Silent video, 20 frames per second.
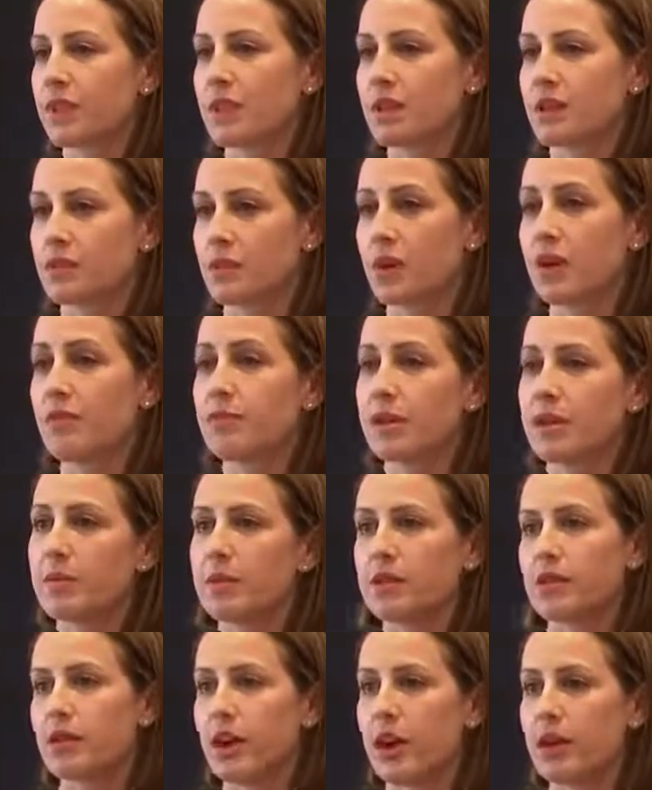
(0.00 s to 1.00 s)
so I've been
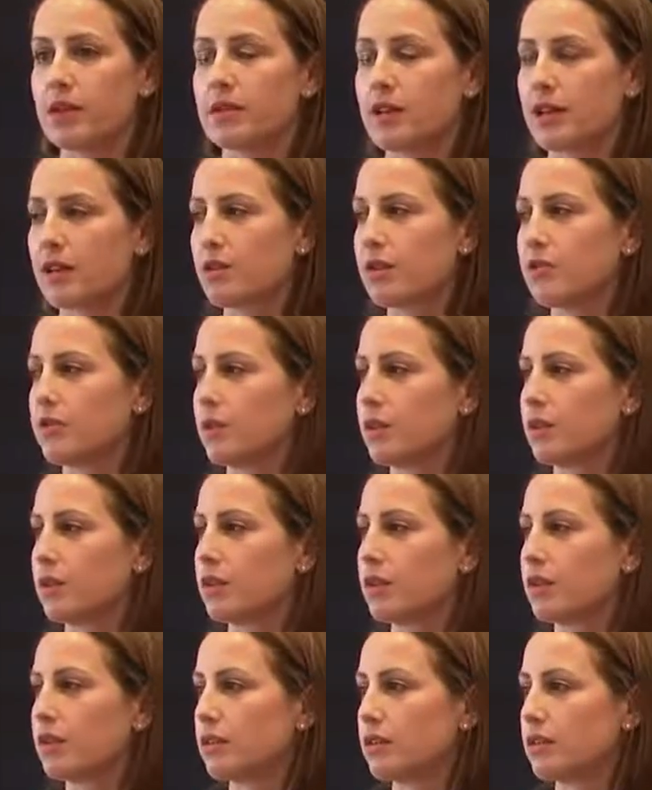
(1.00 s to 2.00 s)
with CrowdTangle
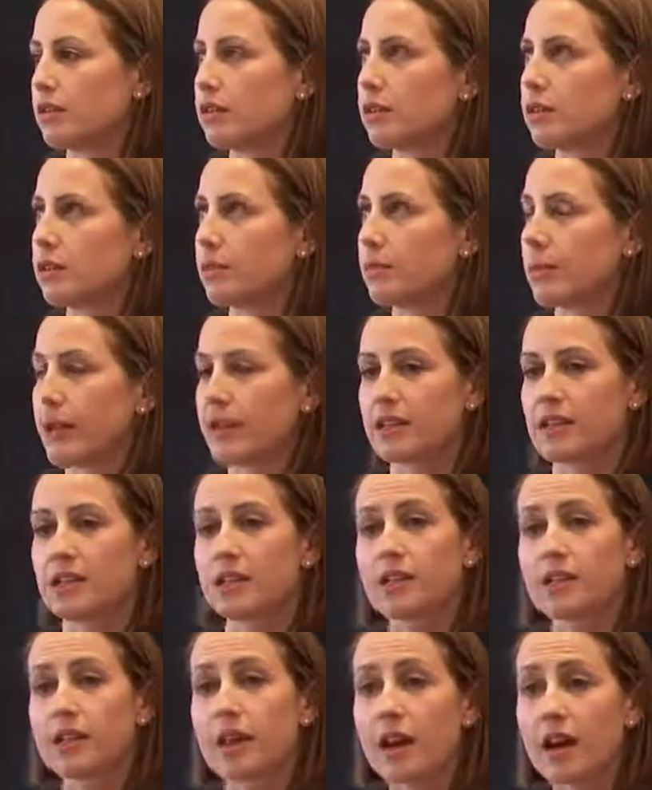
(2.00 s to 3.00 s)
for about a
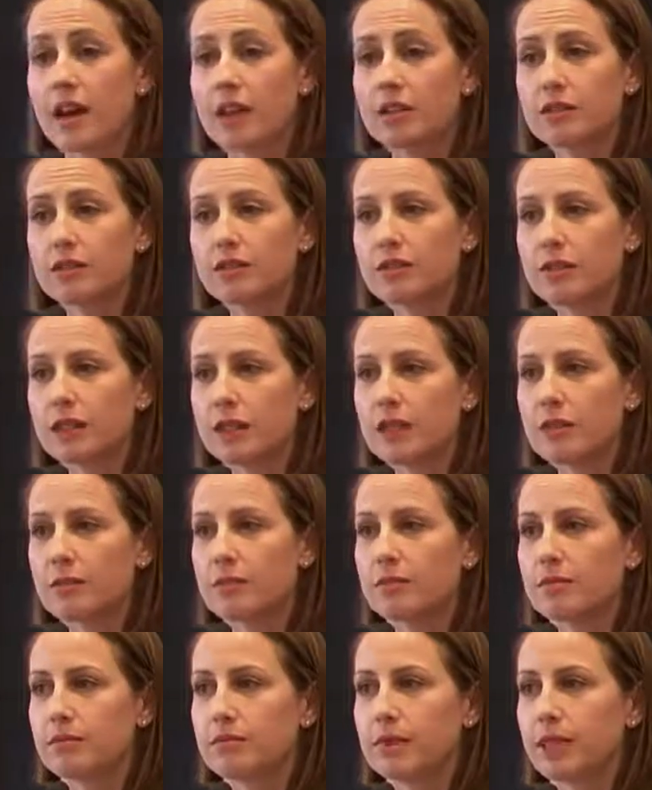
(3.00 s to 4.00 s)
year and a half,
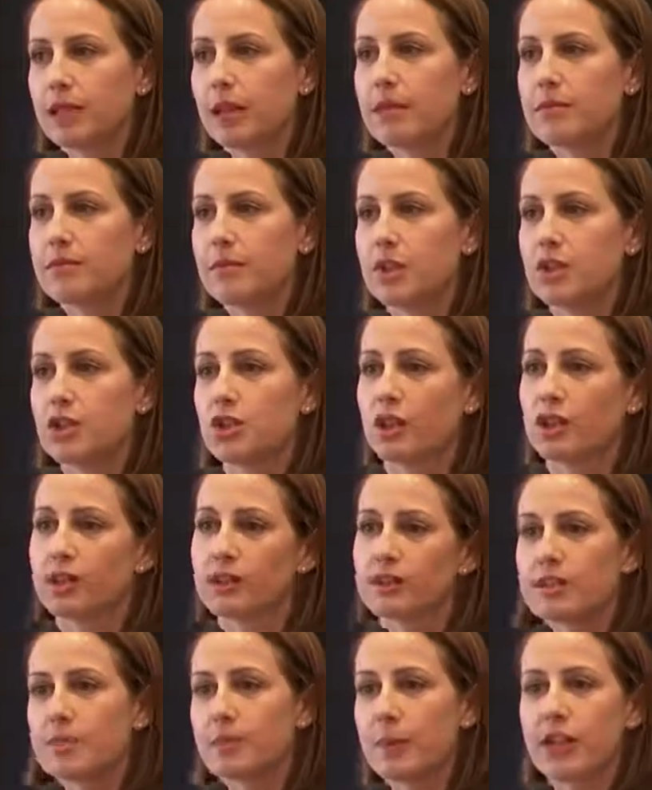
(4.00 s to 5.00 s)
um, but I'm a
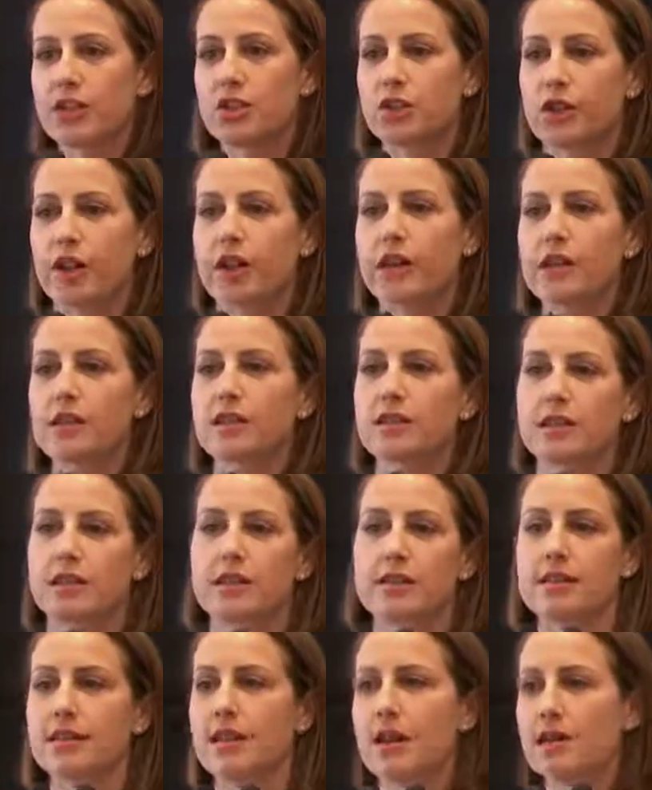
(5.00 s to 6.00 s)
journalist by trade. I
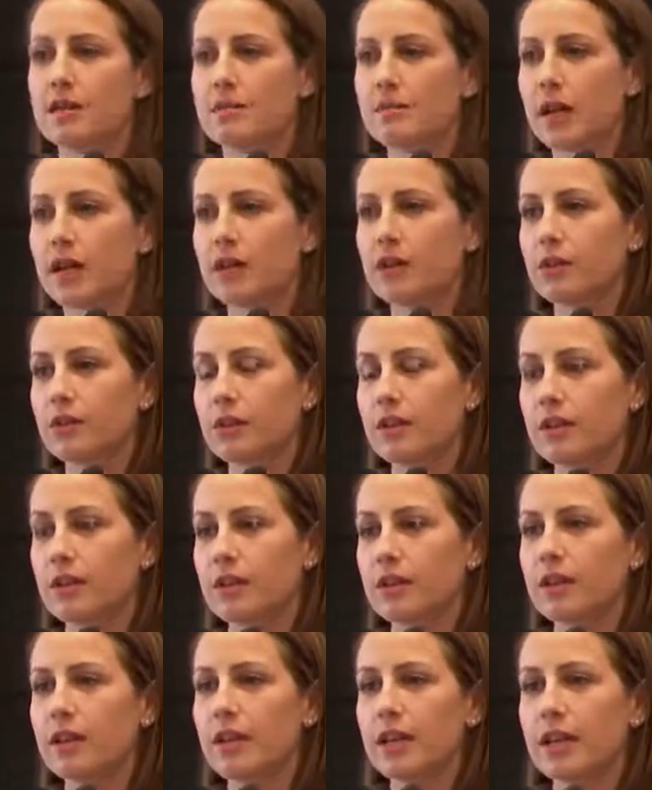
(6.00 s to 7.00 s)
started my
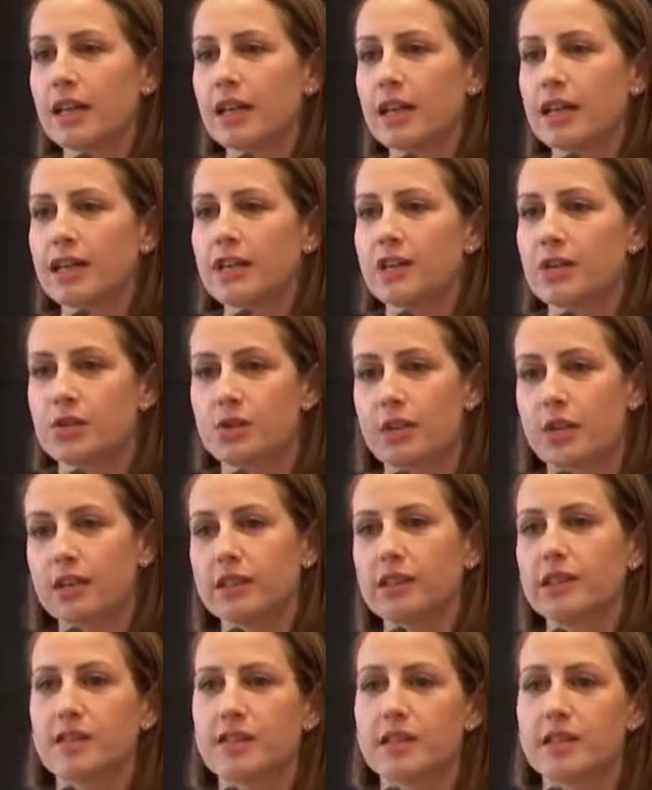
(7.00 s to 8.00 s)
career in
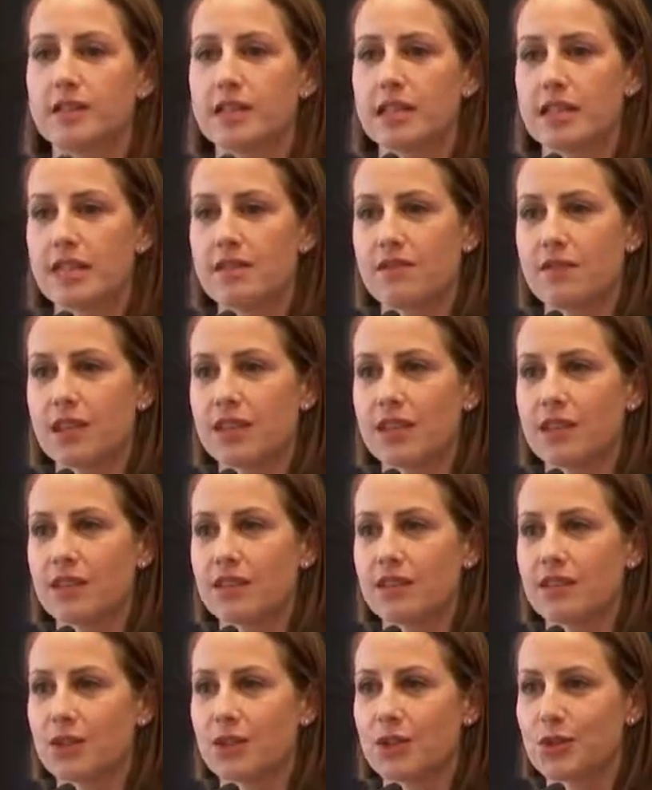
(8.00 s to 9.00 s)
Australia in T
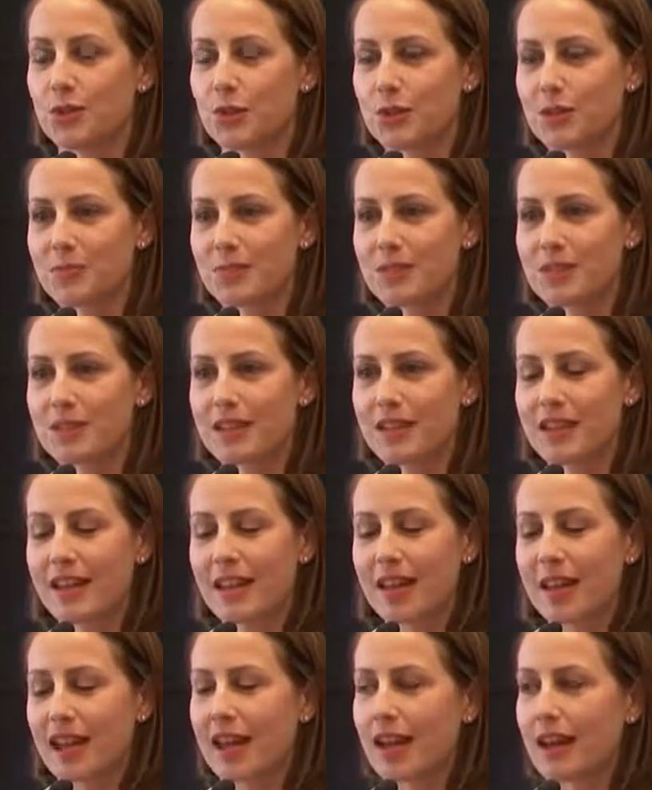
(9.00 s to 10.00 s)
V newsrooms,
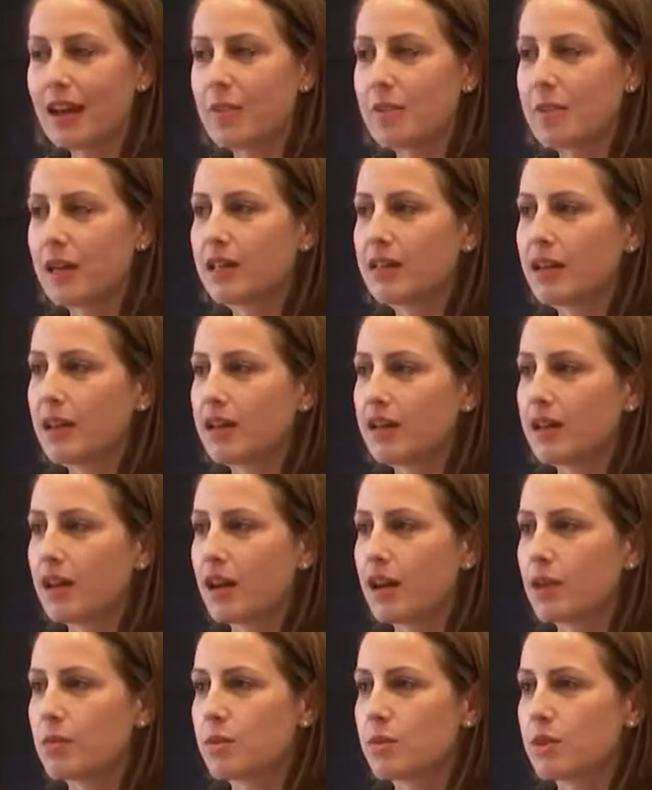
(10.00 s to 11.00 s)
um, and then
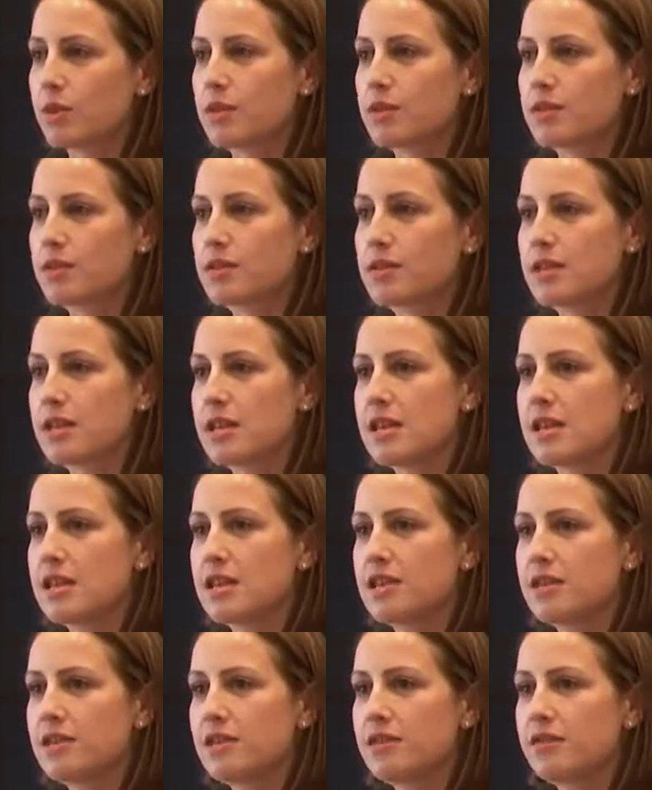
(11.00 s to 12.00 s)
I was
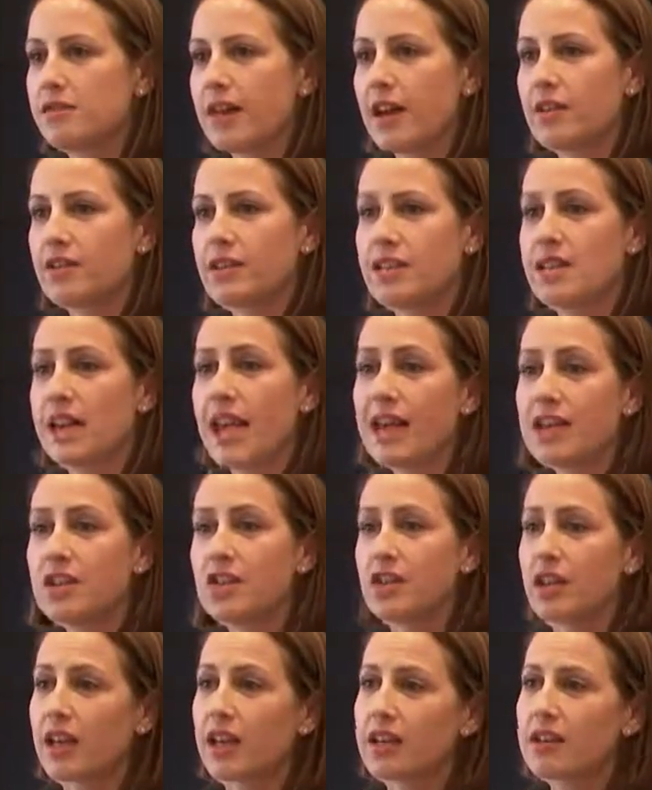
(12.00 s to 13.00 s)
the founding
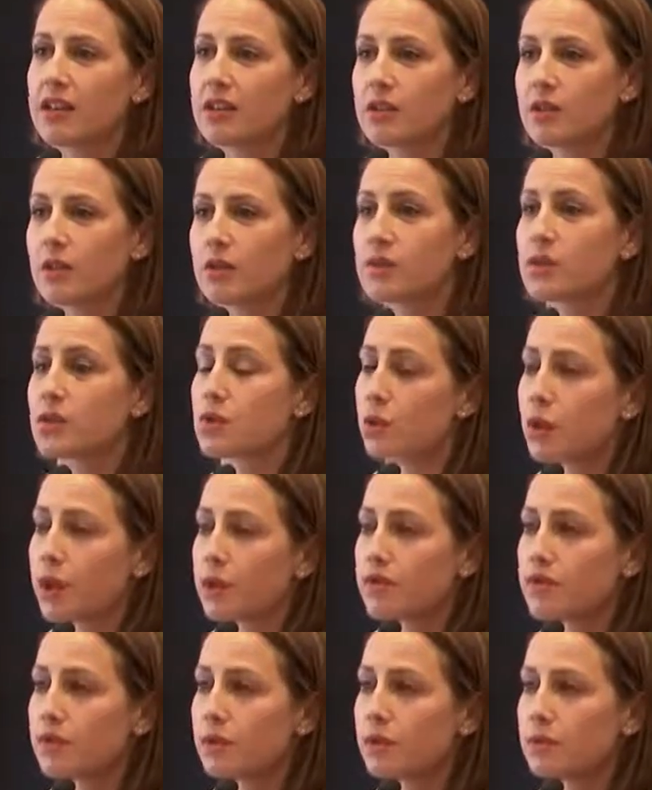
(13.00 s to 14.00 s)
Asia editor of
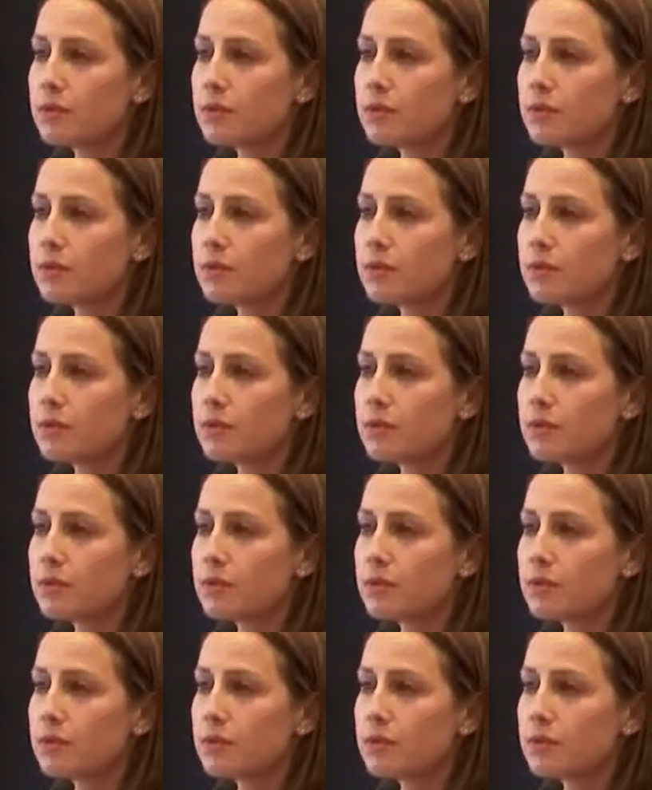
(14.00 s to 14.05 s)
Storyful,